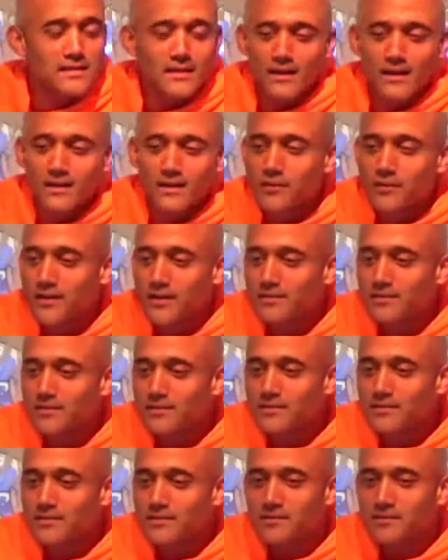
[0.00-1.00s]
kind of
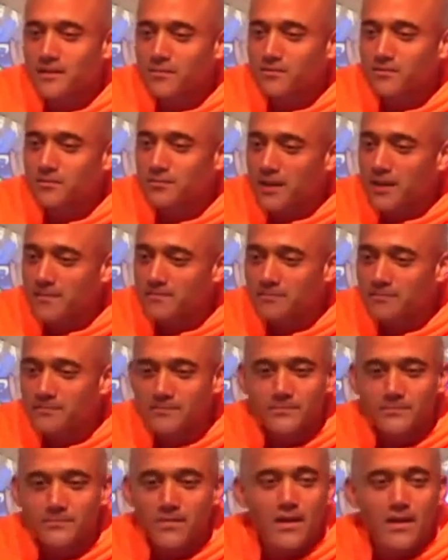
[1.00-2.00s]
recognition or name and fame?
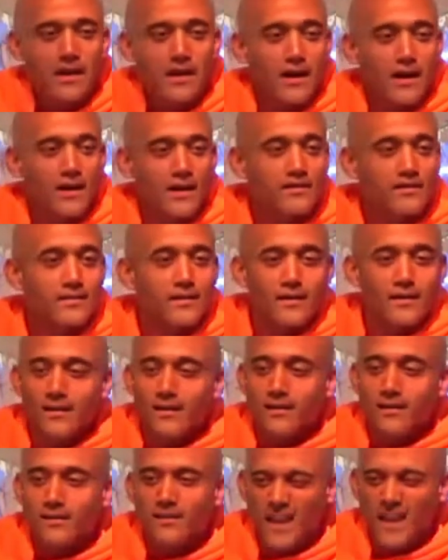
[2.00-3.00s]

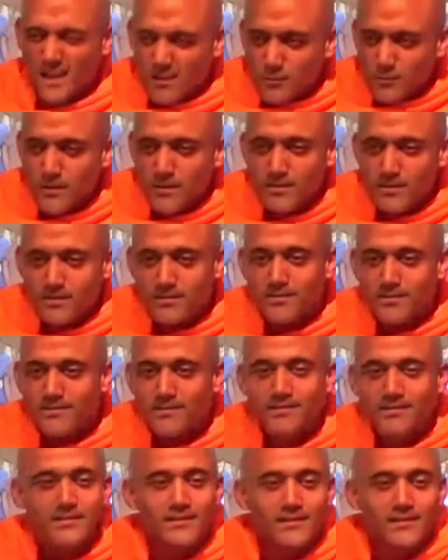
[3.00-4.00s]
Can we?
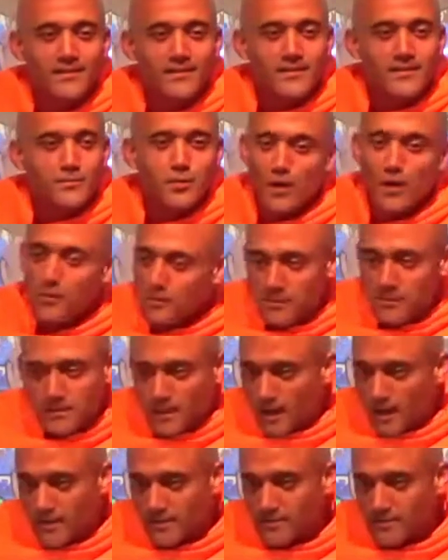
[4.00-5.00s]
Probably
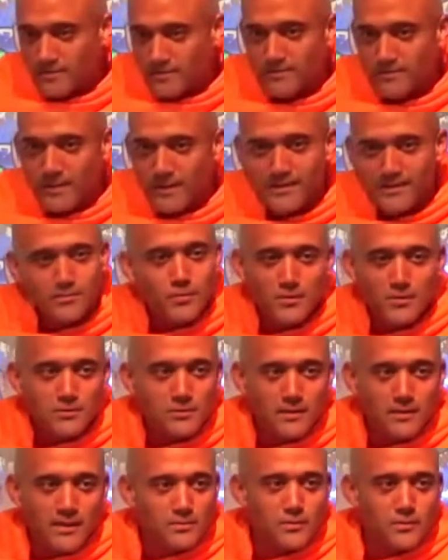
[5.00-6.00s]
not as
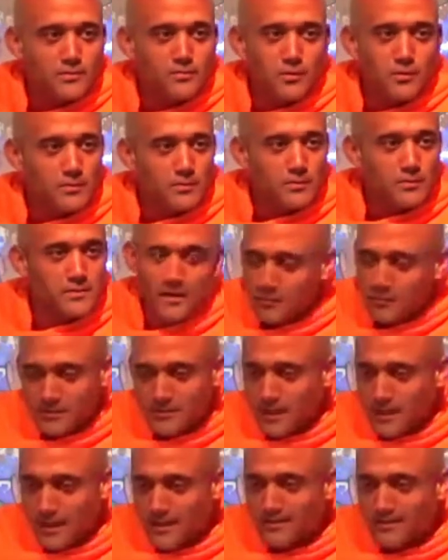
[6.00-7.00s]
spiritual aspirants, probably none of us
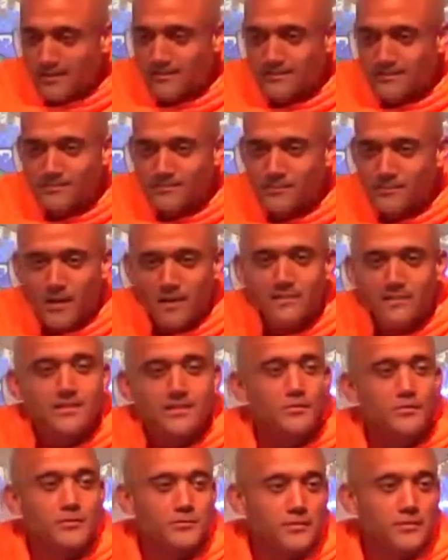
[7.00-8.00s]
can until
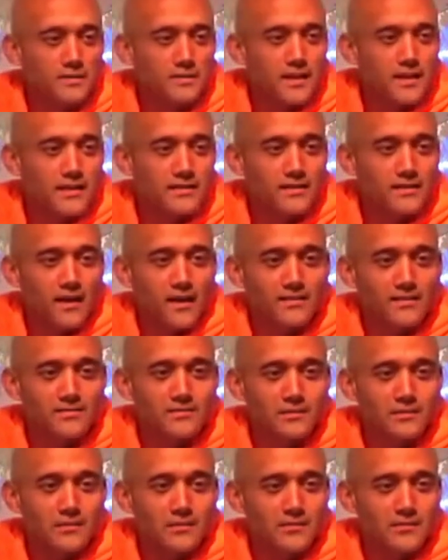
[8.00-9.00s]
we've attained the highest
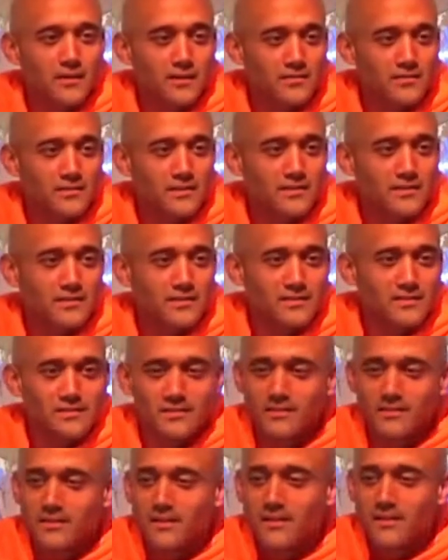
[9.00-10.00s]
goal of God realization,
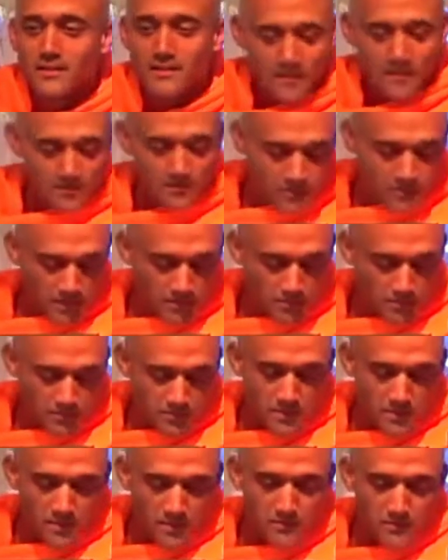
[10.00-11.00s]
of self
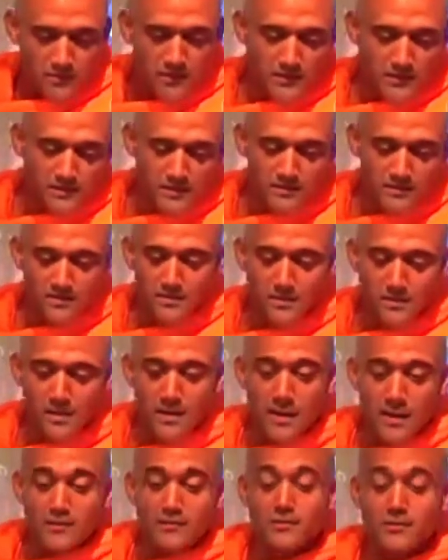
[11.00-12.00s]
self realization.
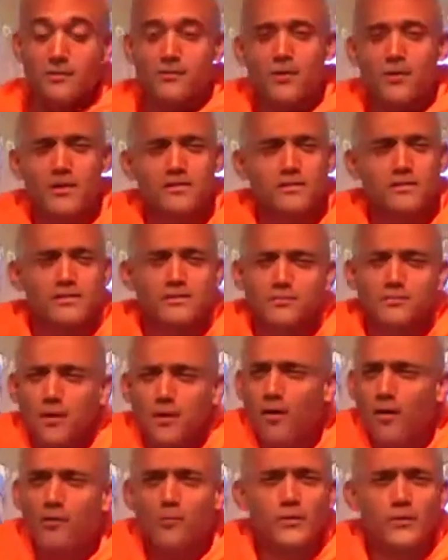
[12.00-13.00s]
So the question is, well,
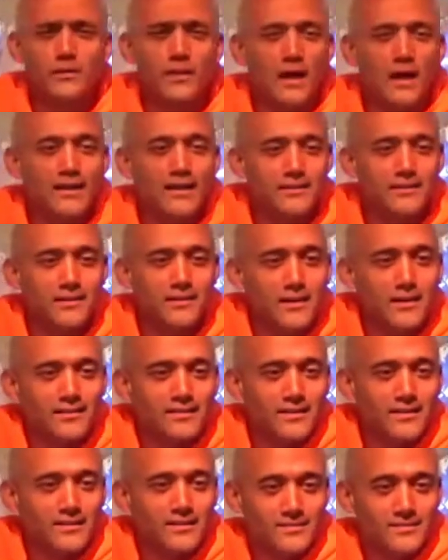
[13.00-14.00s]
aren't we lying to God
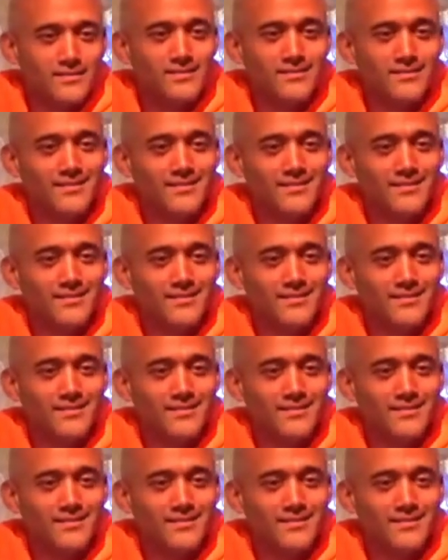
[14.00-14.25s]
then?